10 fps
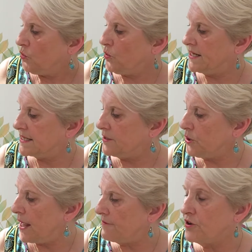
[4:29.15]
We
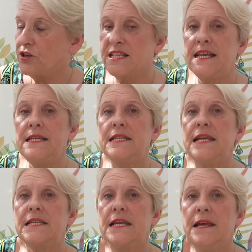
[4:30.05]
still have our
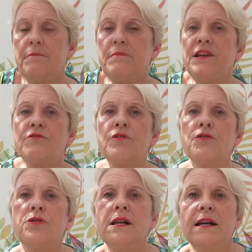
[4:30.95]
tinted
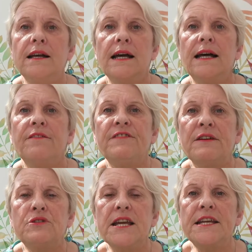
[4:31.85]
mineral
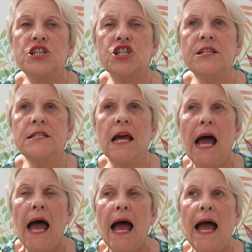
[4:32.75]
foundation
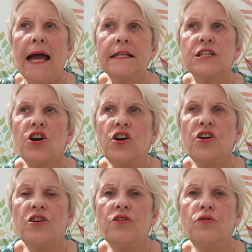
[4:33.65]
and
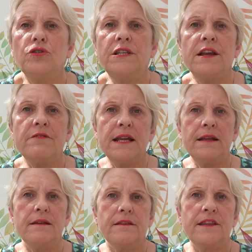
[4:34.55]
our
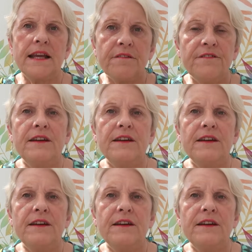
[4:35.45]
ordinary thicker